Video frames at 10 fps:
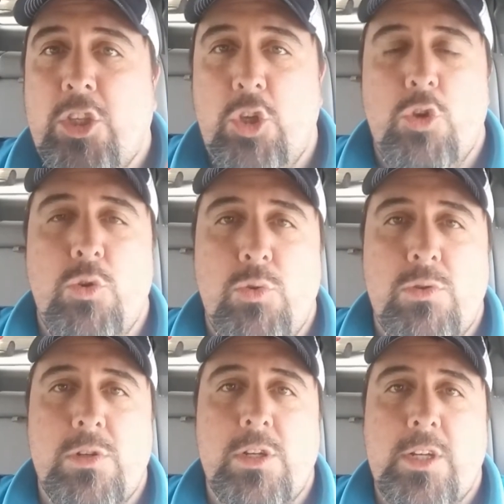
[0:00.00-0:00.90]
you
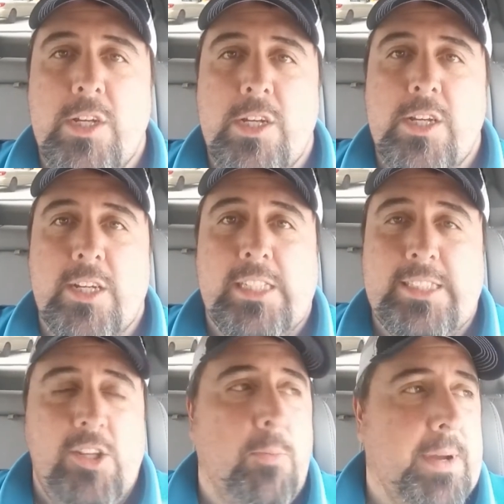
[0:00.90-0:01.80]
could
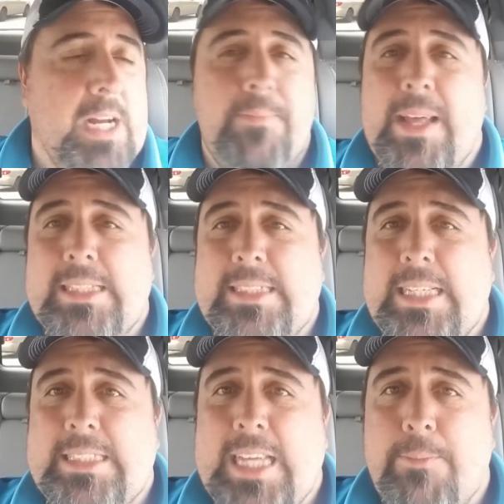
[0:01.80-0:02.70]
still pick up that
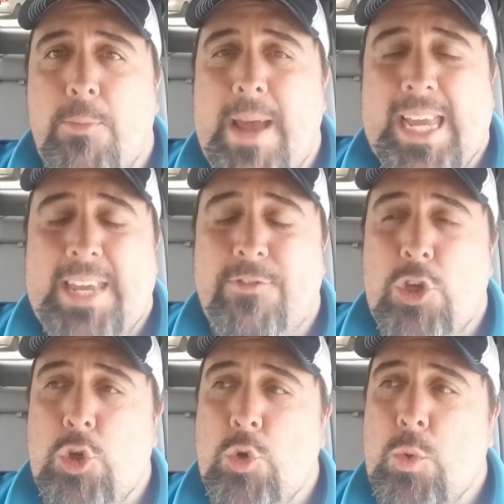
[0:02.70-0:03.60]
Zee sample pack. If
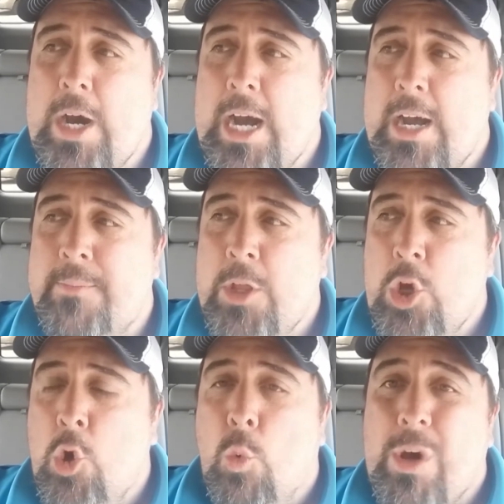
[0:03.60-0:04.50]
you
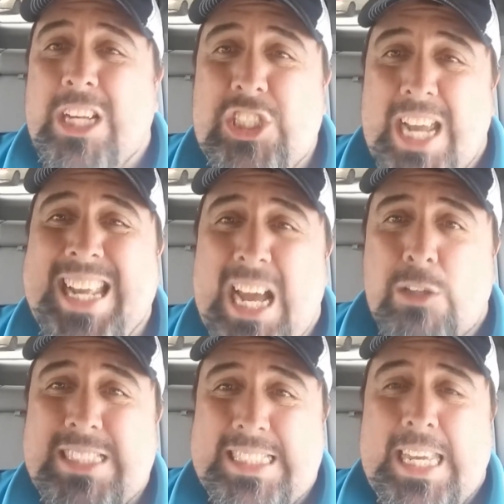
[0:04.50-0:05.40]
want to check
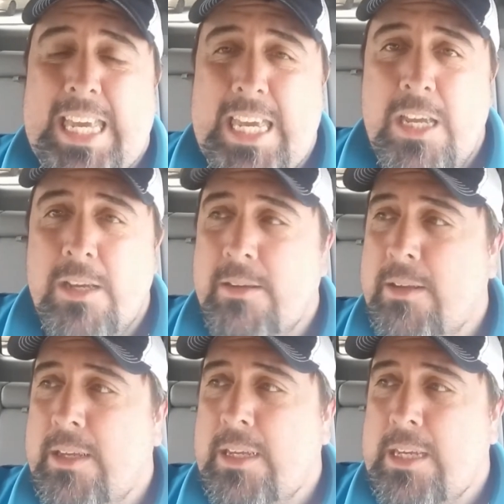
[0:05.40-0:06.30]
out Zee,
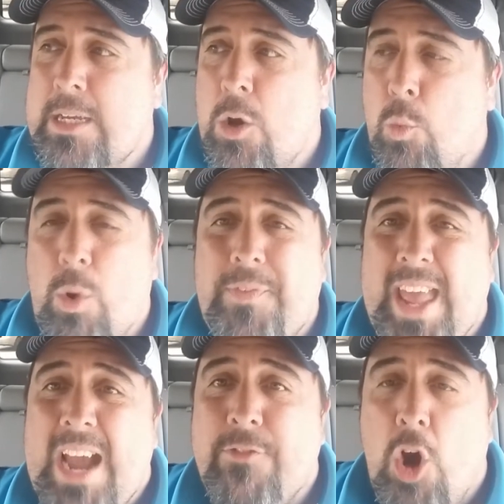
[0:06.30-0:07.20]
what
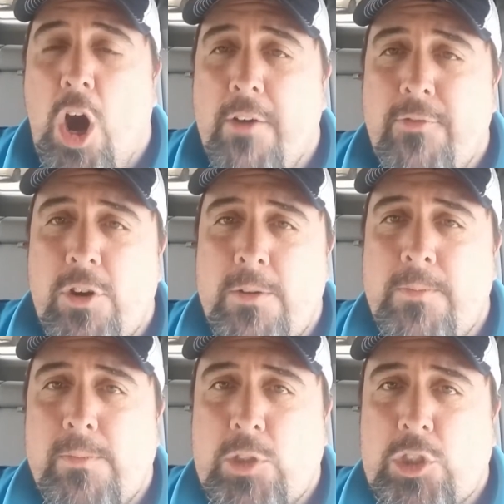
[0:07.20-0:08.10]
they have to offer,
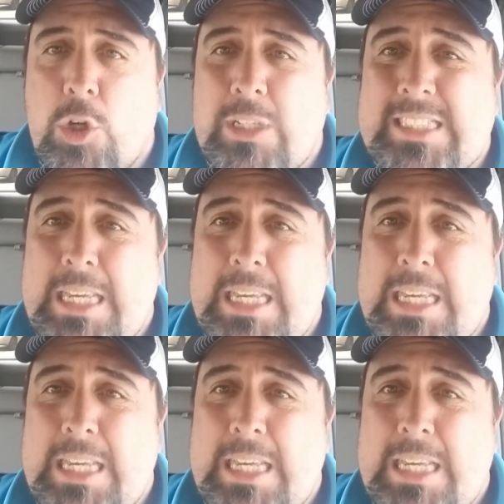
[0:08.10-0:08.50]
just go to